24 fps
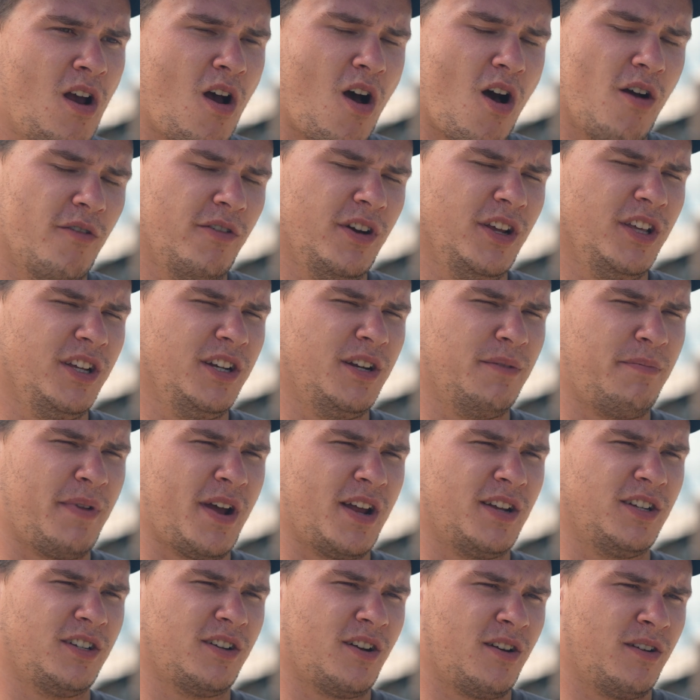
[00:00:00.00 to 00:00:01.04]
All really
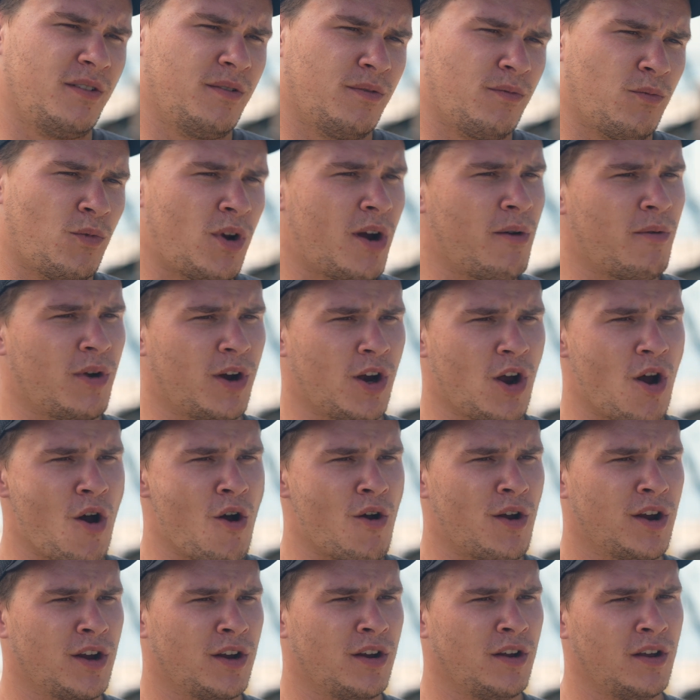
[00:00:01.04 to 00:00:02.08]
depends on where we're
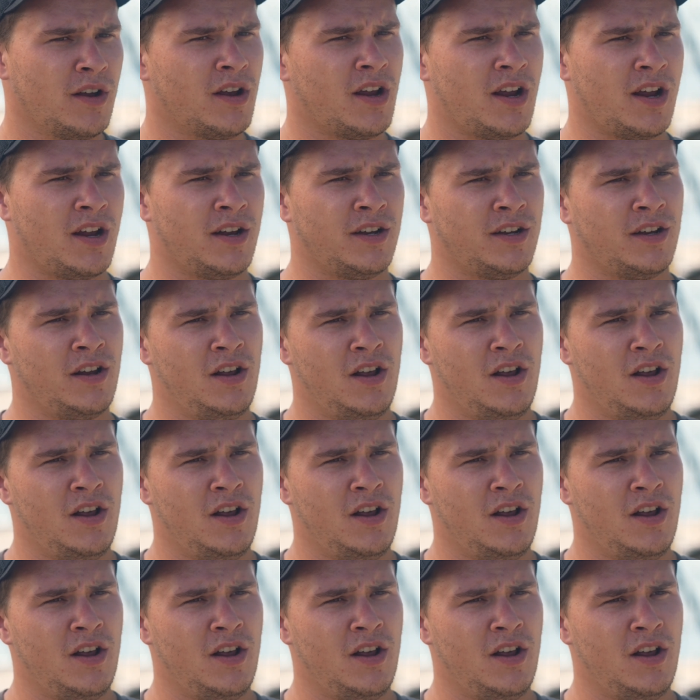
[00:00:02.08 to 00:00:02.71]
going and